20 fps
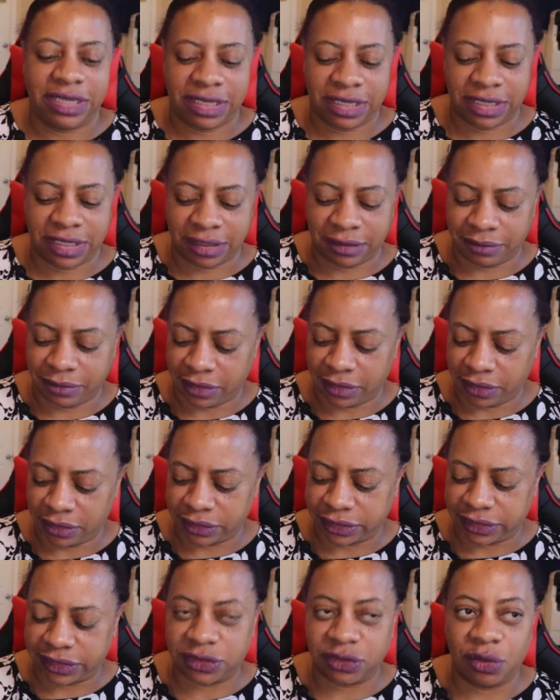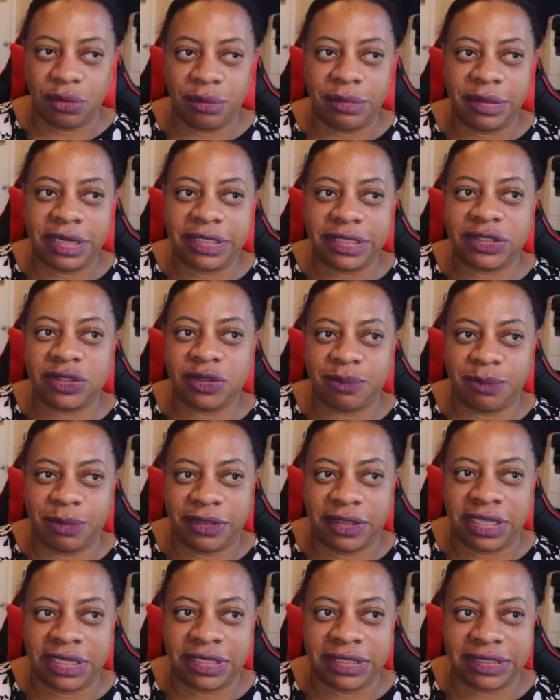there are so many
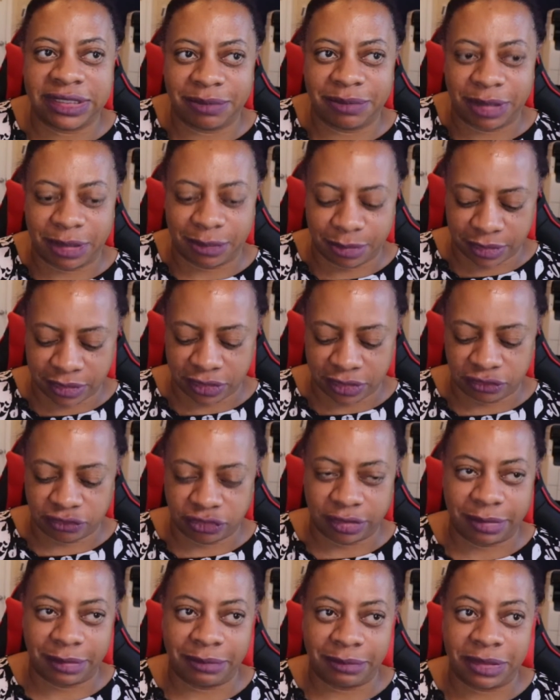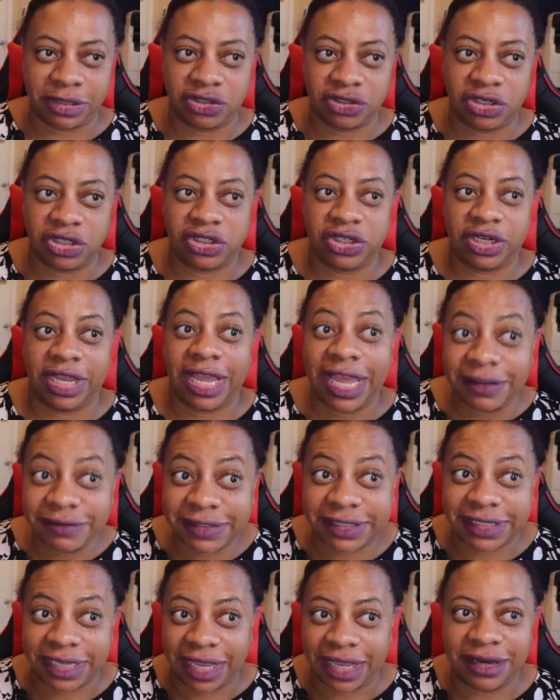stupid things that people in the Trump administration have
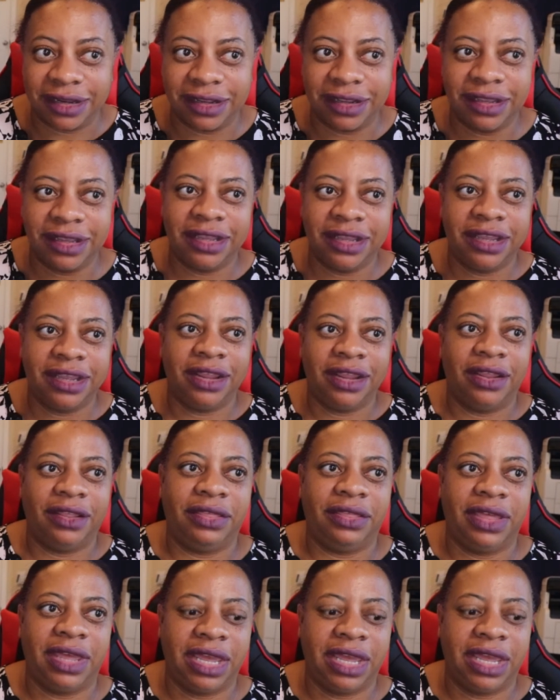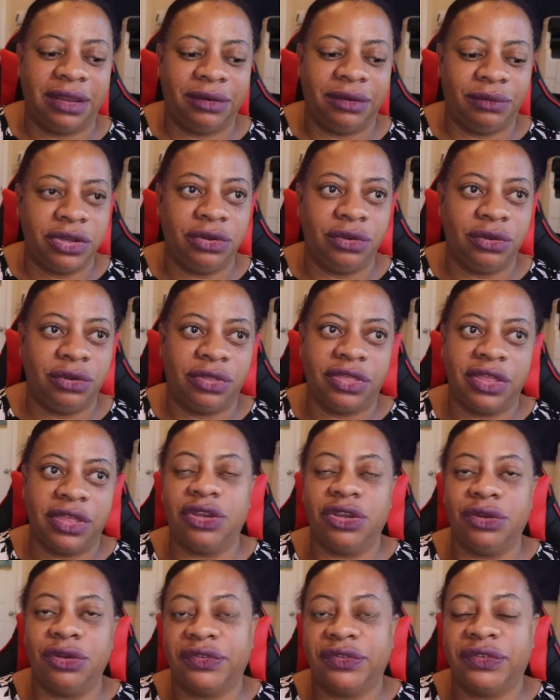said that when you
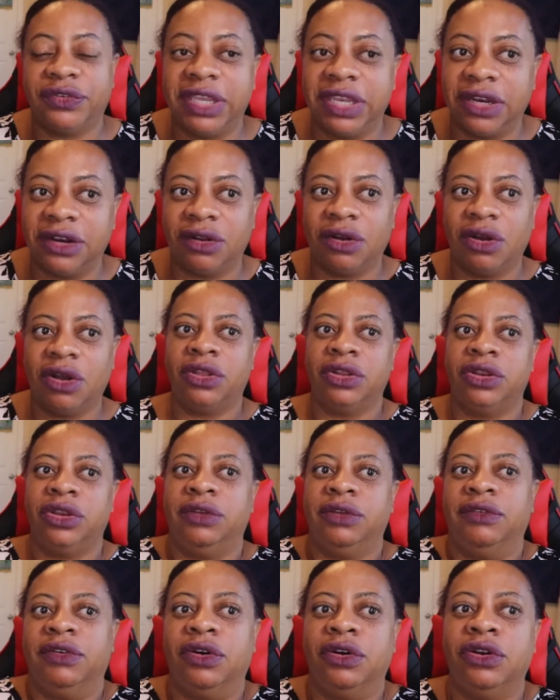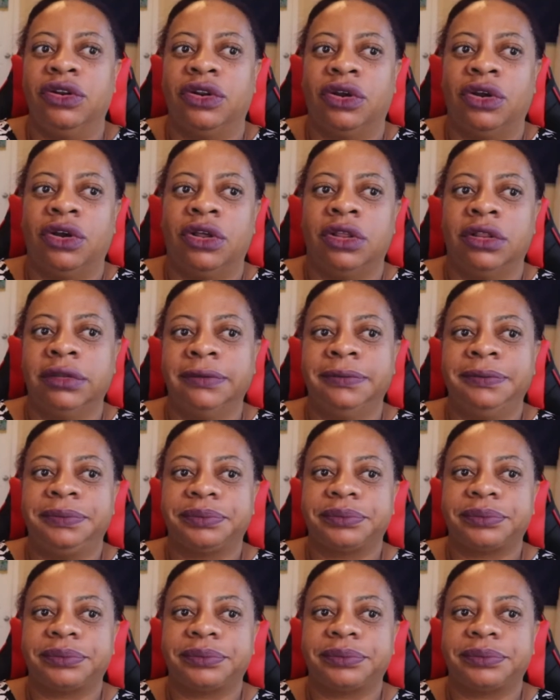think you've seen it all and you've heard it all,